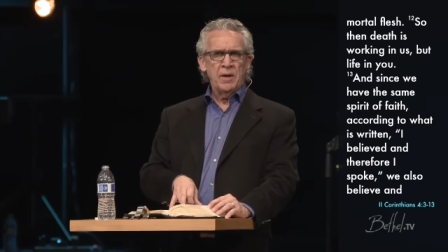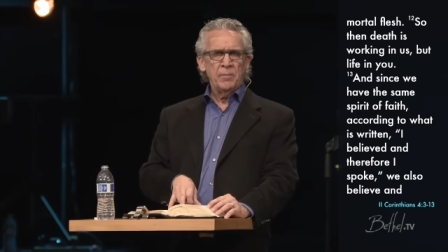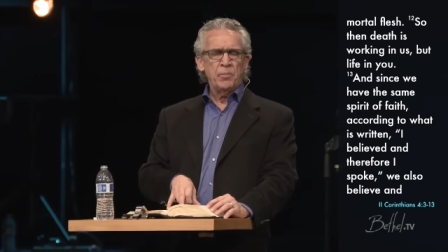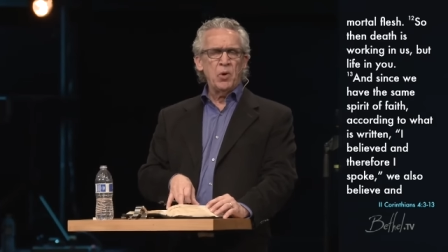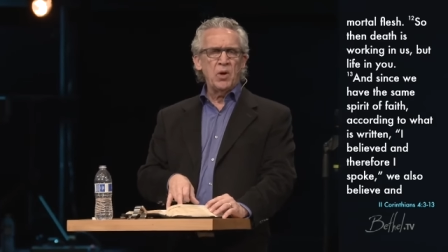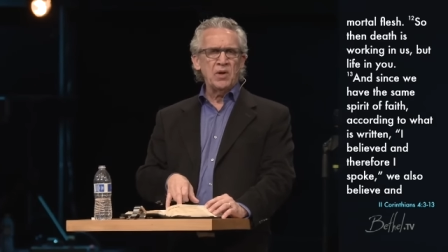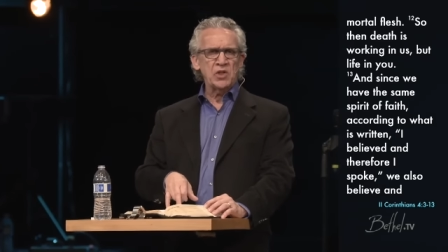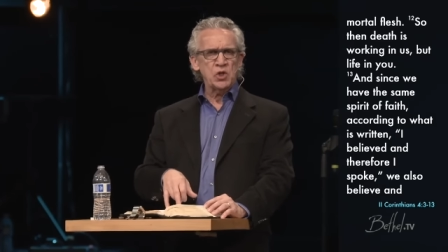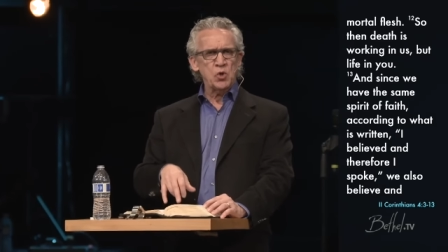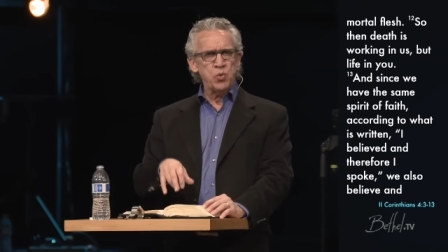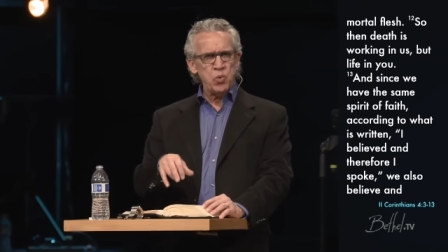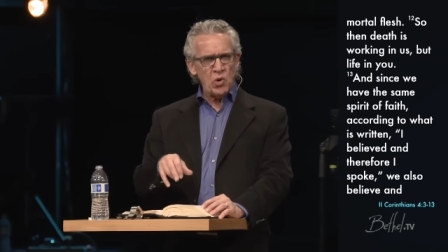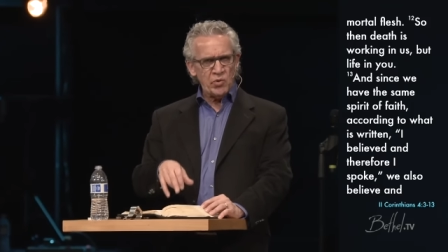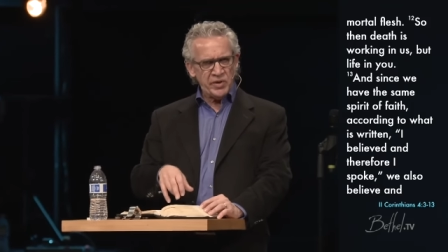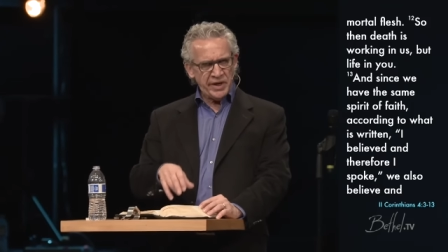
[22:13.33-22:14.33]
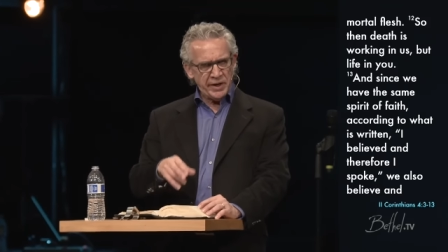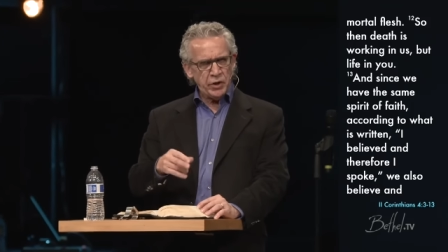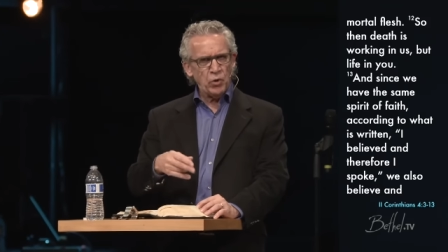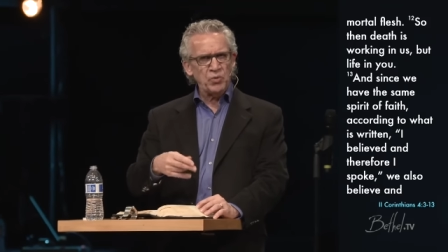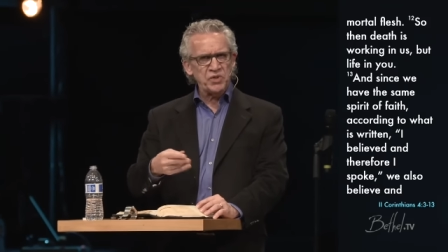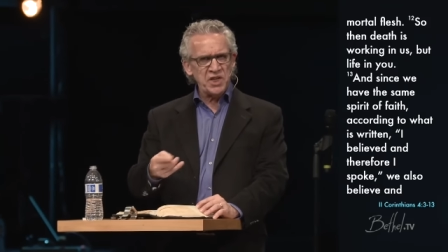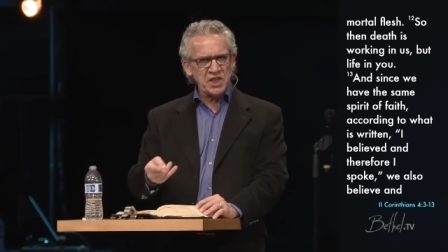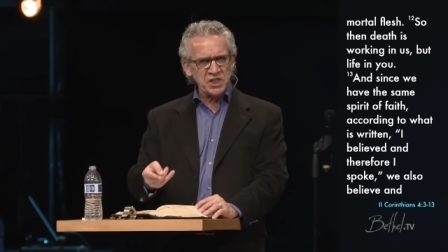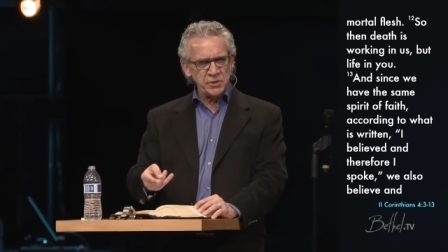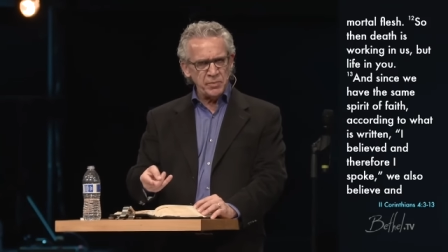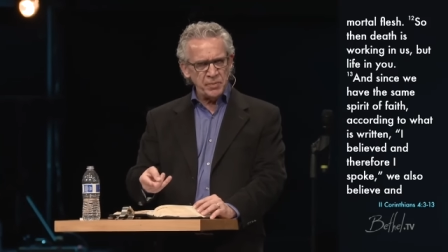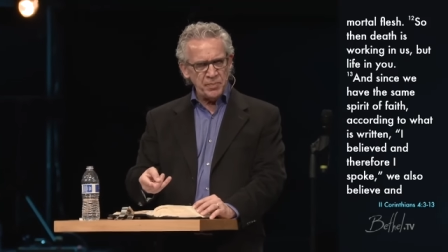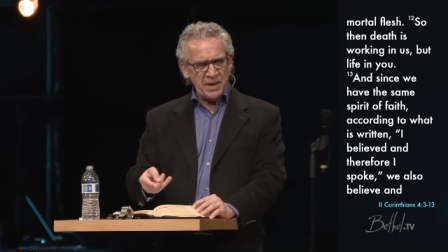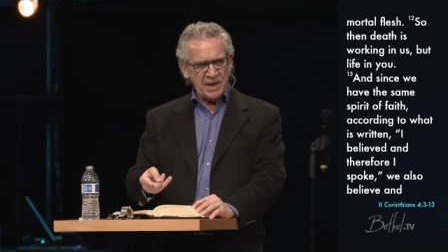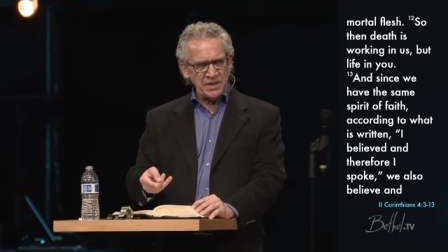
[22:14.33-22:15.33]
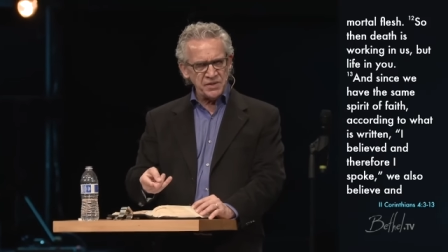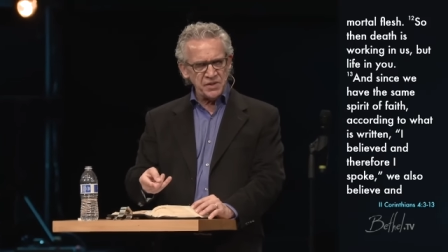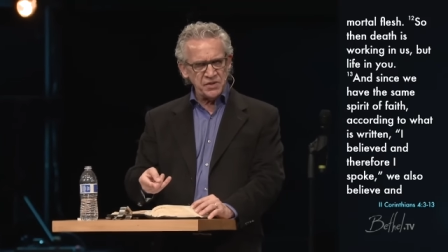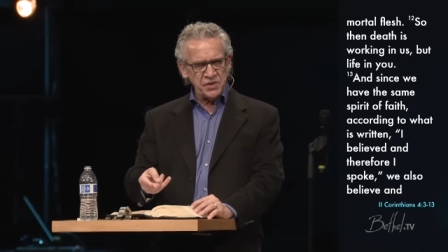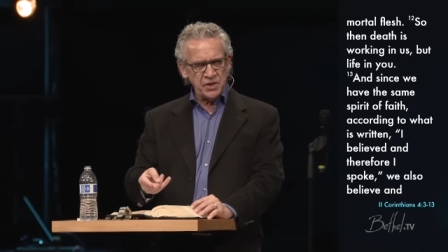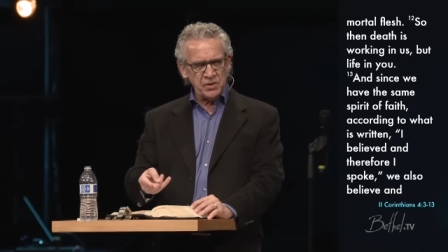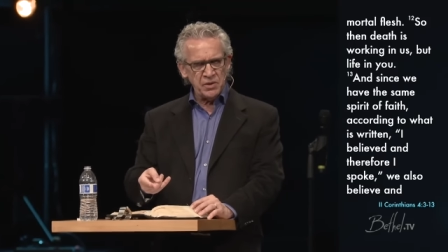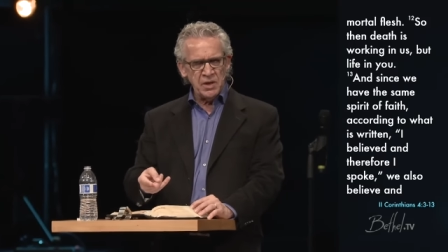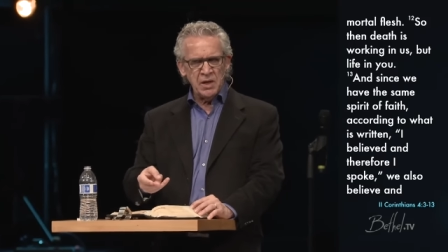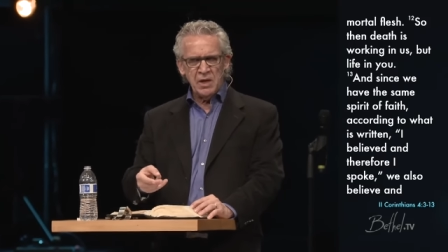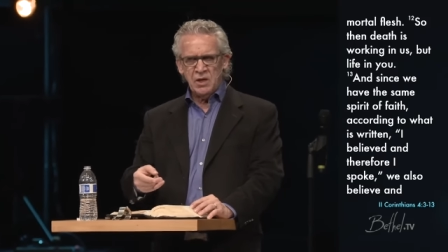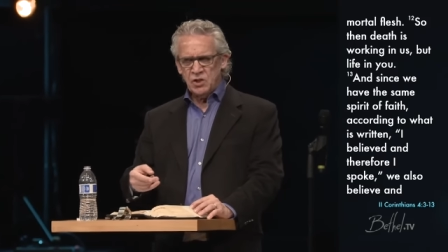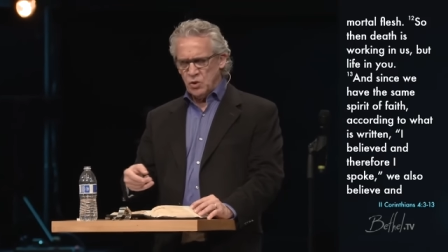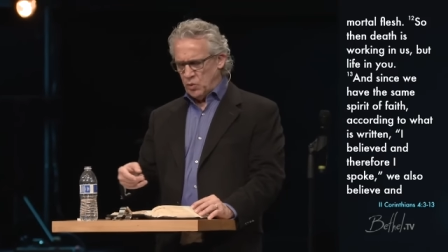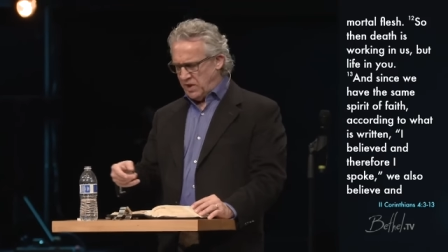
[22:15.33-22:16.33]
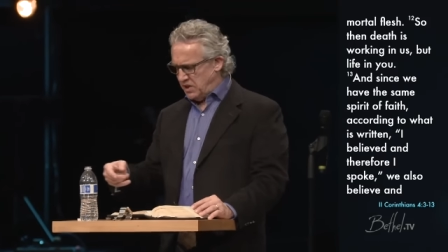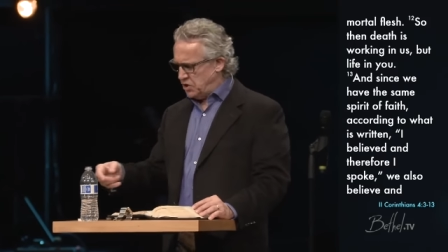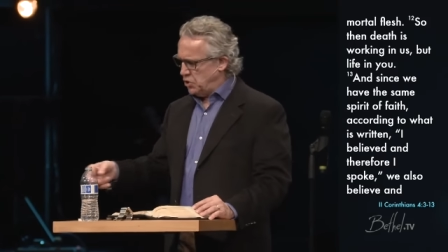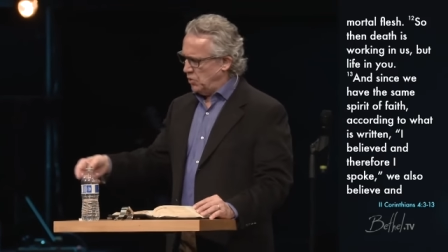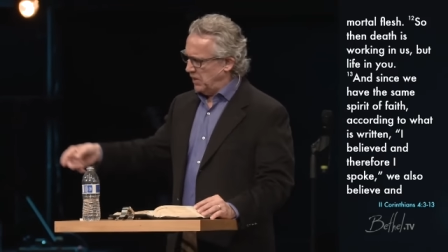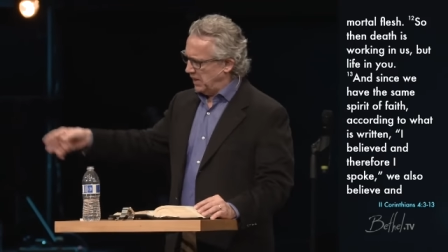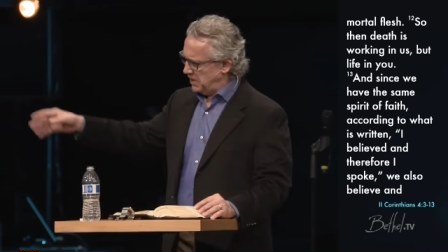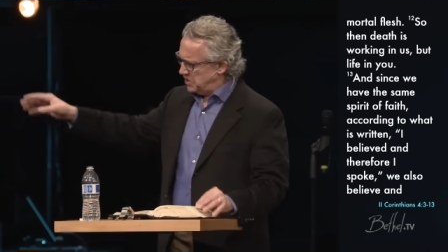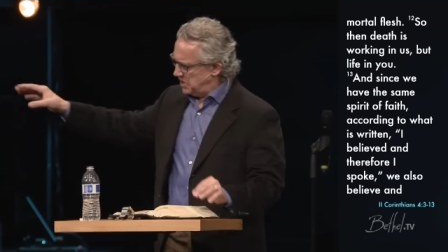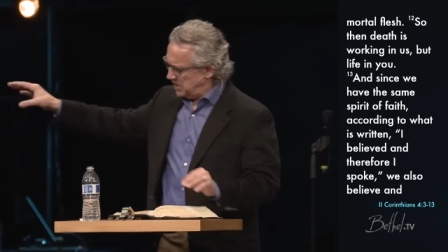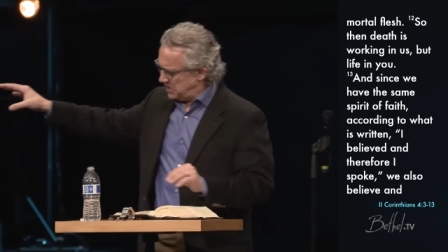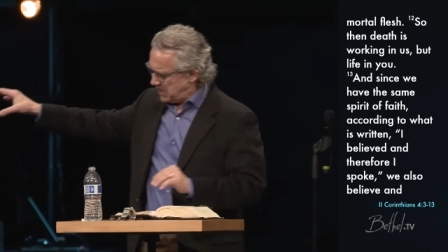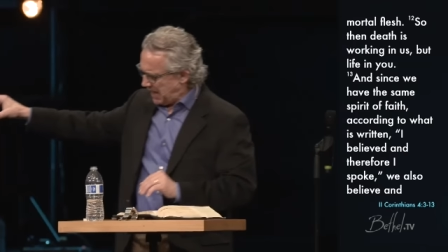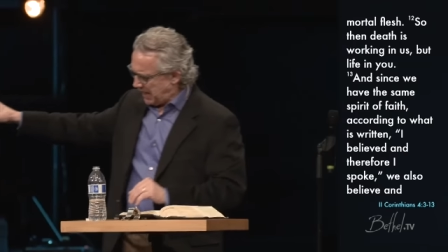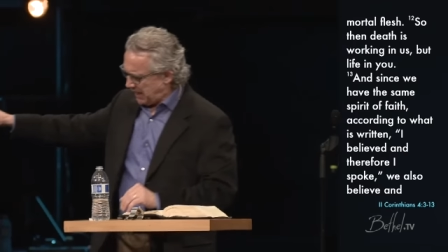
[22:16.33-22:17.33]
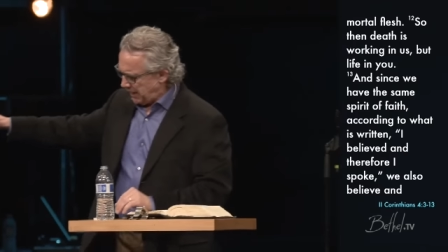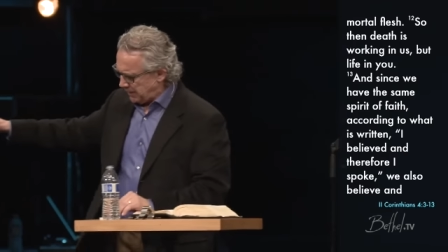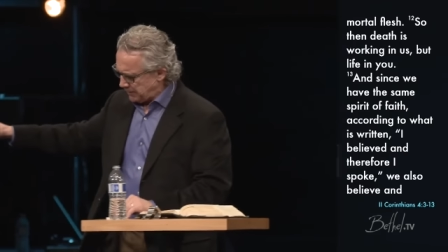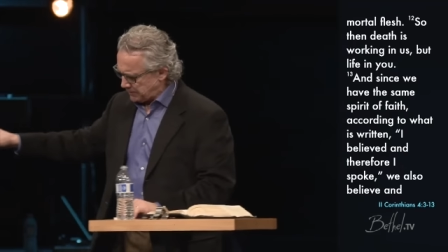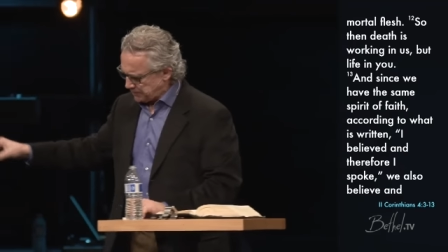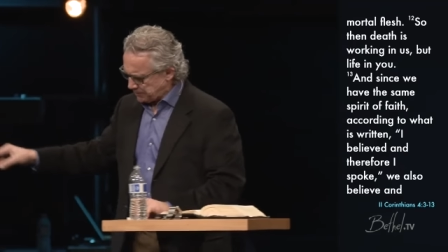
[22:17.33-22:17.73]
Paul is quoting an Old Testament passage here. So what he's doing is he's taking